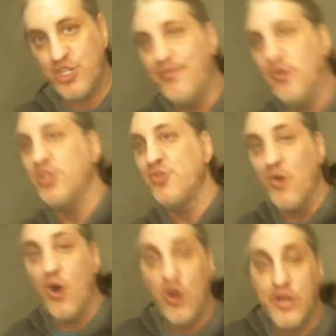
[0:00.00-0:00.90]
The book is
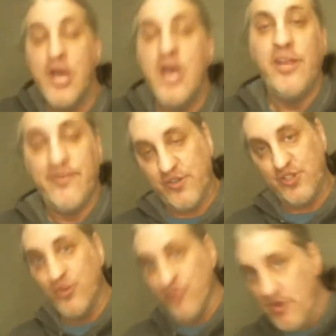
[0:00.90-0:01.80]
wrong. The
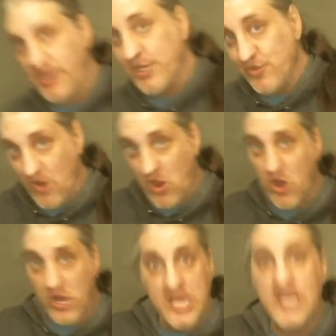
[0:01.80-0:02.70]
person who wrote it is
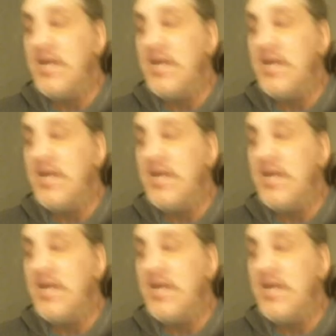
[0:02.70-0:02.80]
wrong.